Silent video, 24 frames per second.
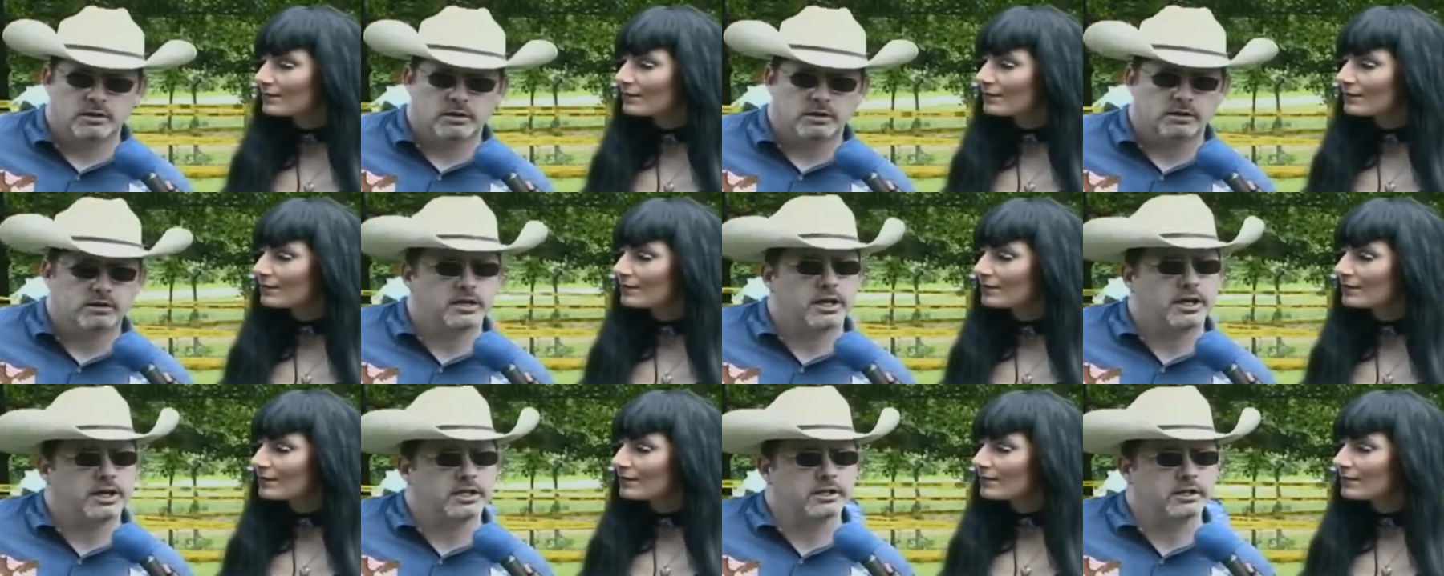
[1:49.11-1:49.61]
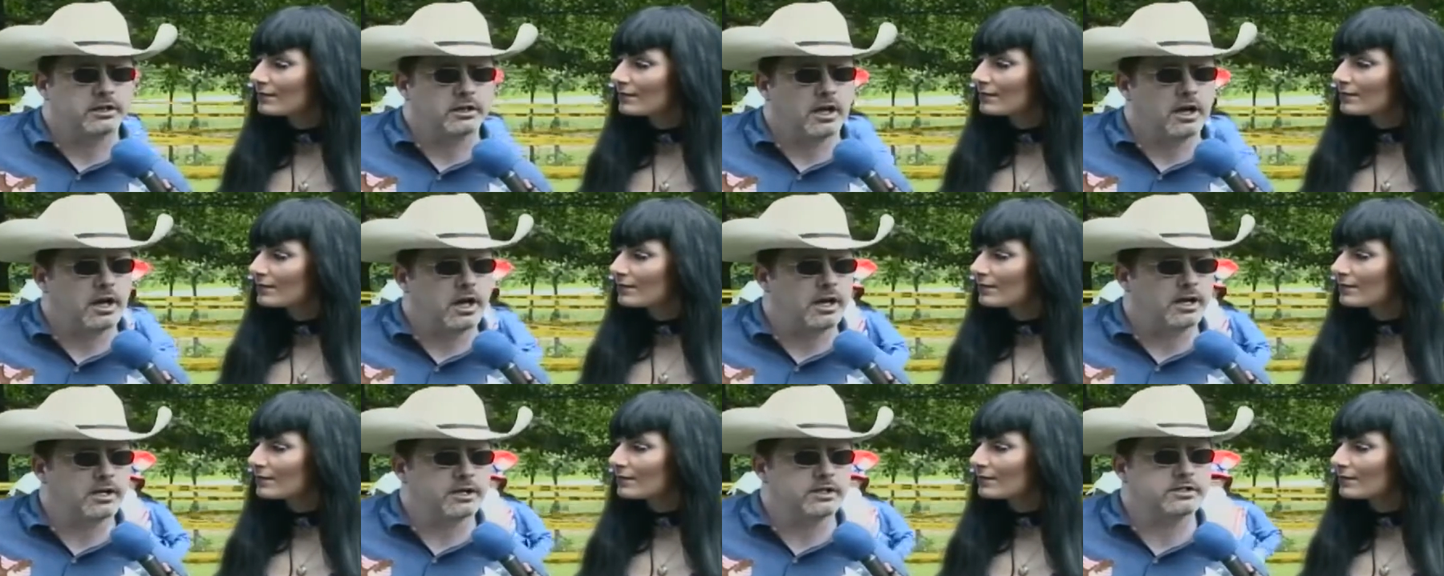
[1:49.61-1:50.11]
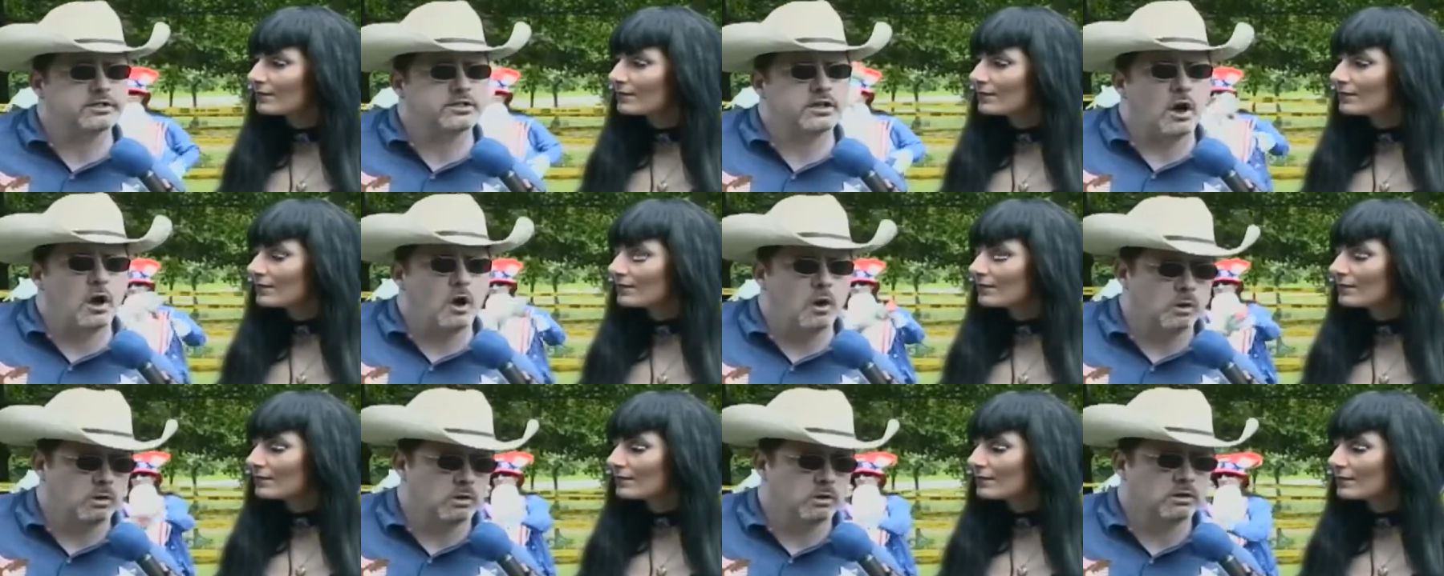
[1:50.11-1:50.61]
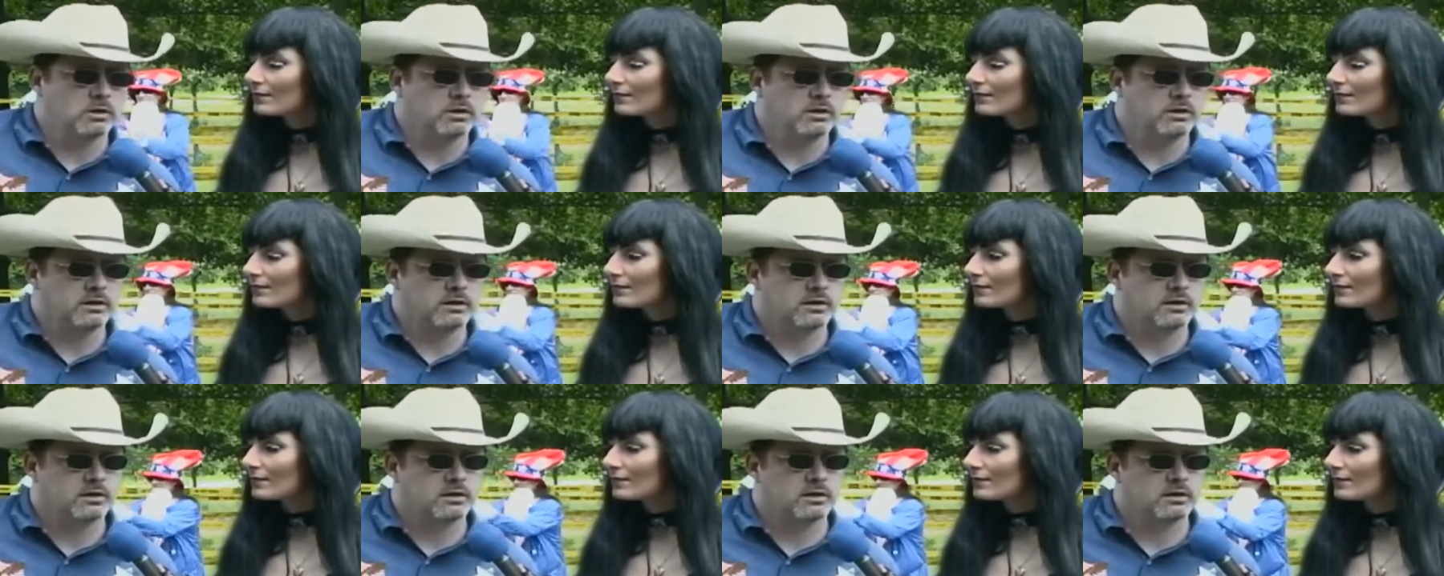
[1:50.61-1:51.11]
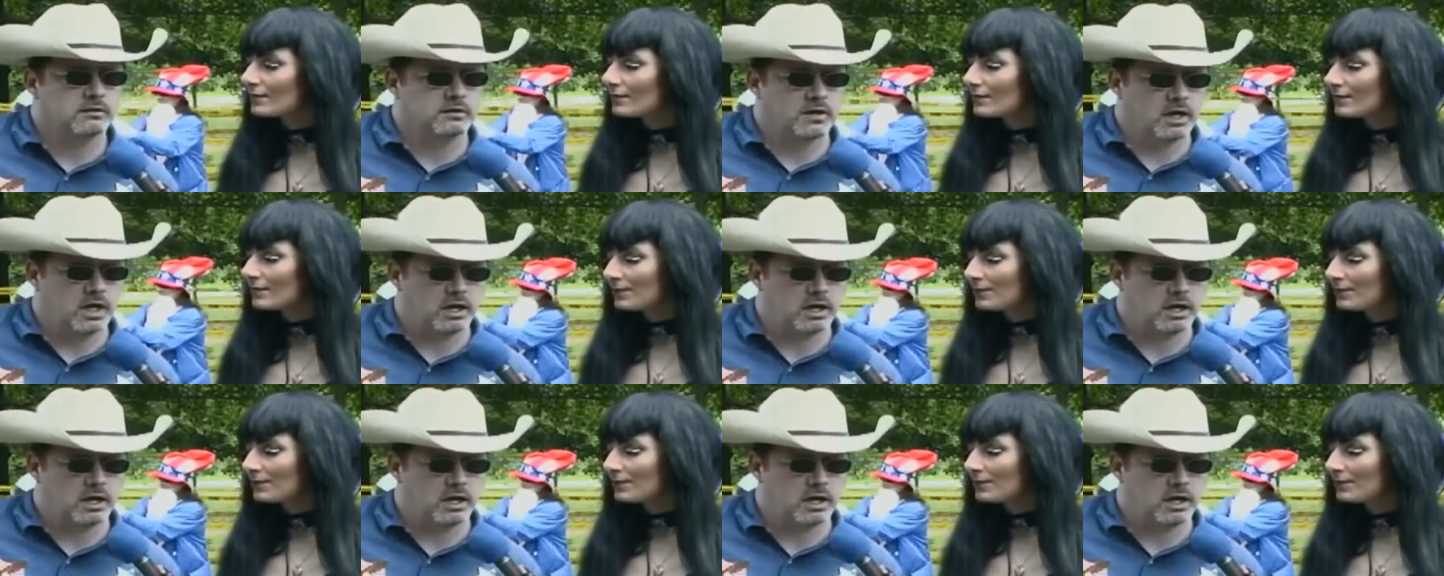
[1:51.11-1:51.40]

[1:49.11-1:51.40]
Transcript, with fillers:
Speaker 1: containing a heinous odor of